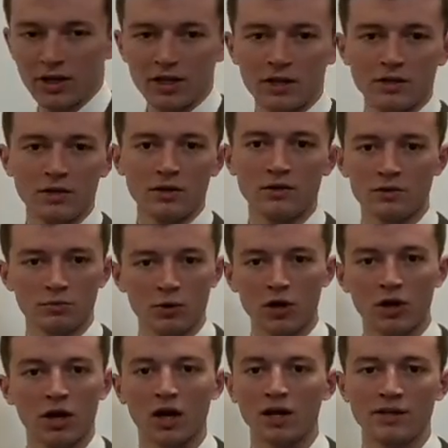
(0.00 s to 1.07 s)
it in a
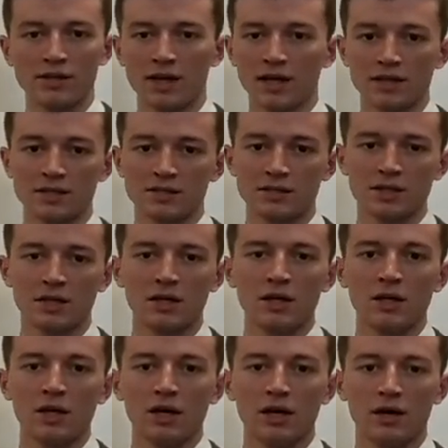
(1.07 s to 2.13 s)
small context.
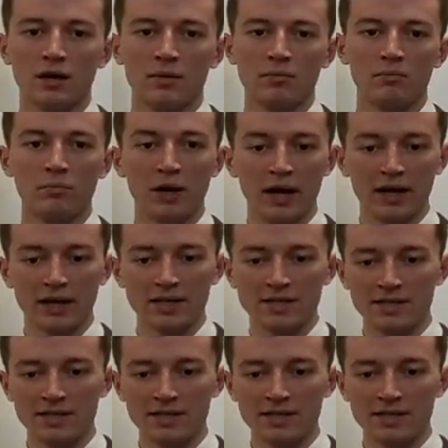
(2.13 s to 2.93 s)
But